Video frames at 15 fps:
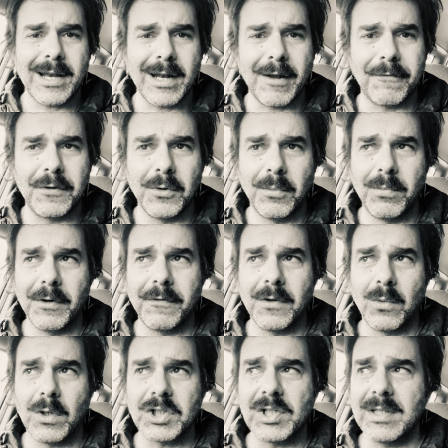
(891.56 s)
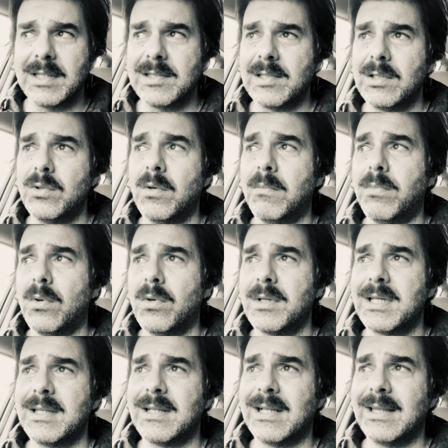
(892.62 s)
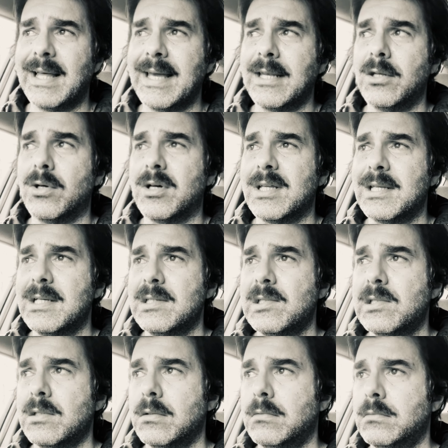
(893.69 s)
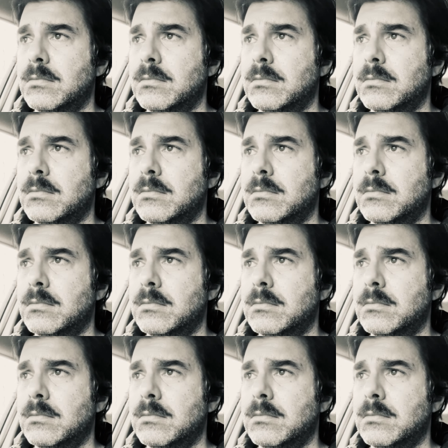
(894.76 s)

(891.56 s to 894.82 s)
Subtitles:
I don't know if you're watching this and you're born in the late 90s.